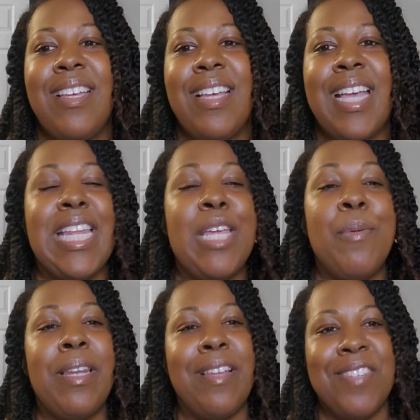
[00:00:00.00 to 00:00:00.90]
and he
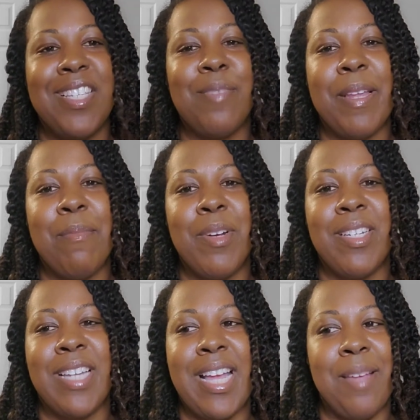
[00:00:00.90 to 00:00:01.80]
would love to spend more
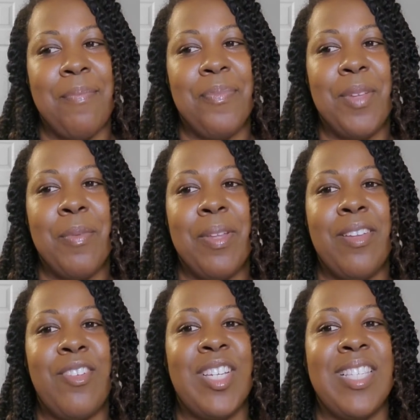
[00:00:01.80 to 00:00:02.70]
time with
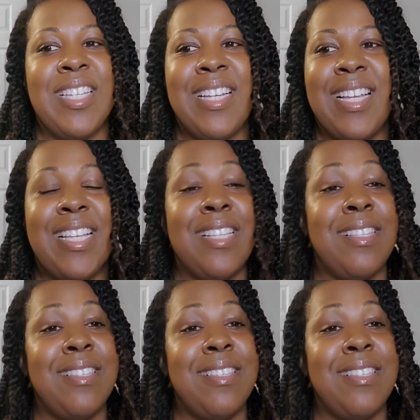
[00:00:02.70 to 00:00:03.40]
her. Jessica